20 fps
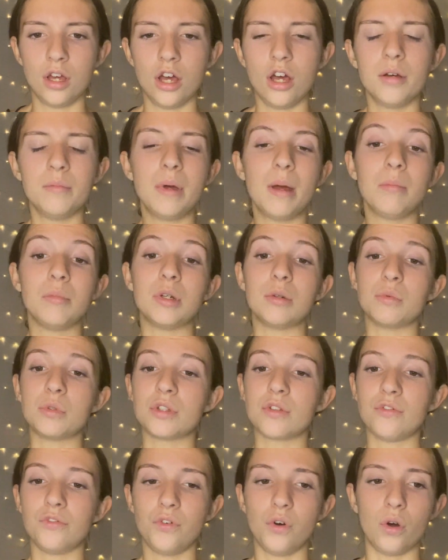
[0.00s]
Her memory was
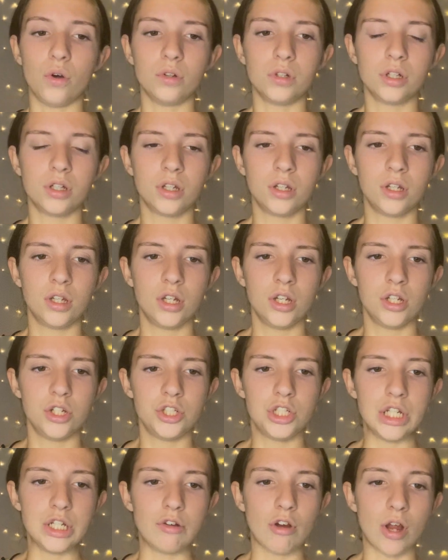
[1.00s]
a fog.
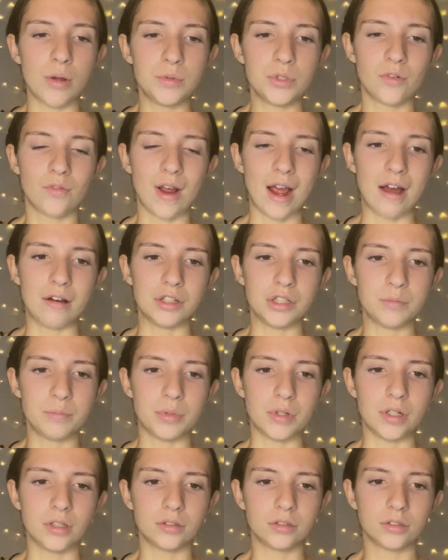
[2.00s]
She groped around,
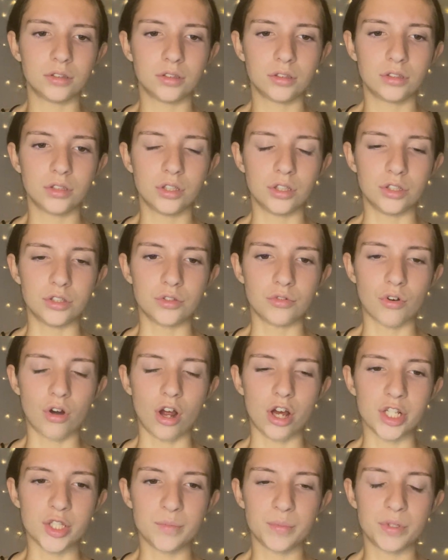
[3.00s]
but could
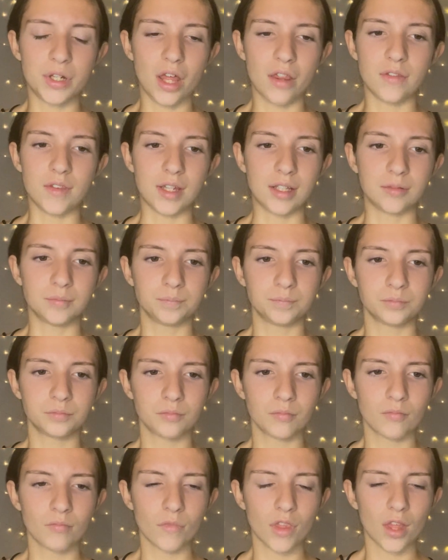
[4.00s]
grasp nothing.
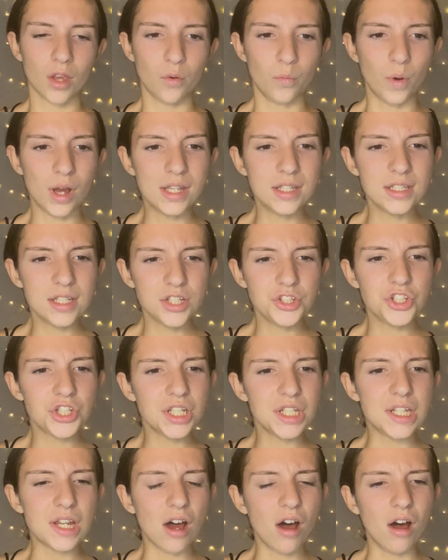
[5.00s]
When did
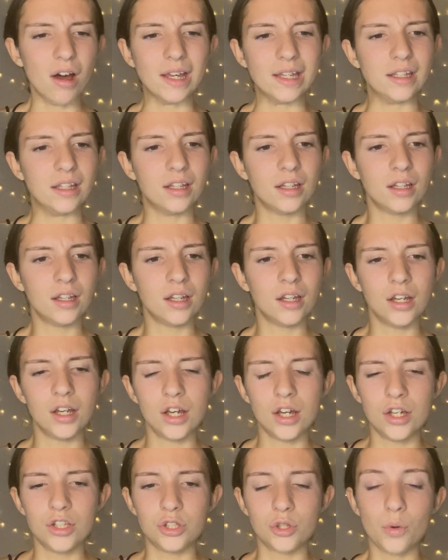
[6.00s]
she die?
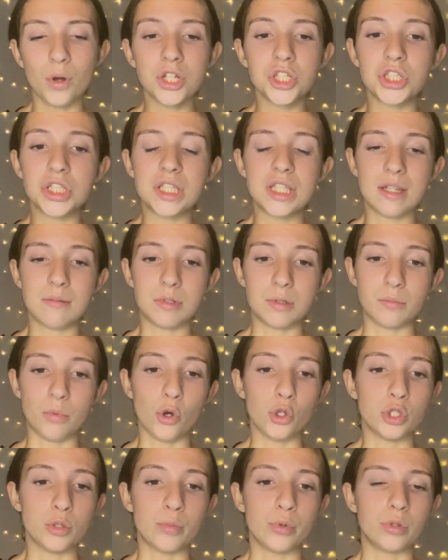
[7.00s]
The question seemed
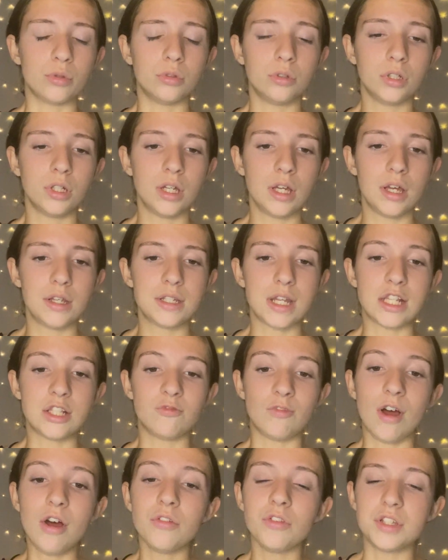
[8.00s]
impossible. Tess
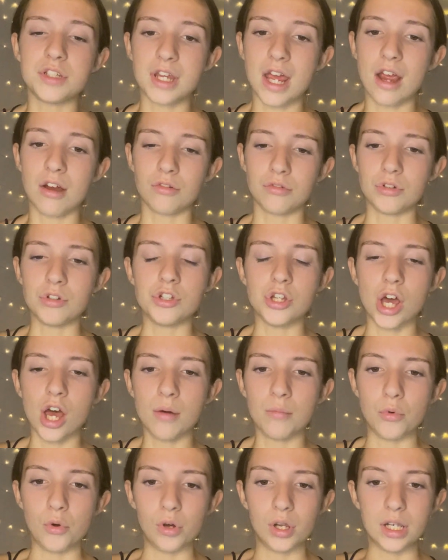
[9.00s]
felt the terror and
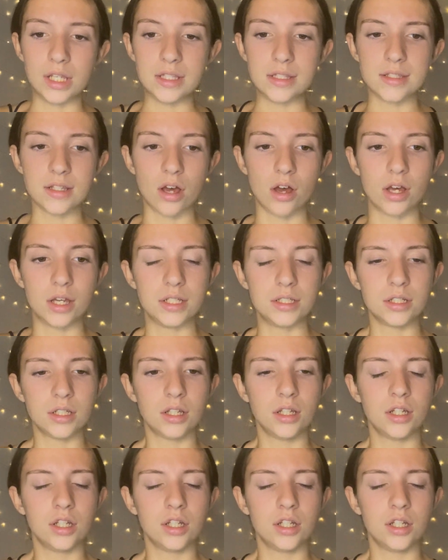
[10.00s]
turmoil inside.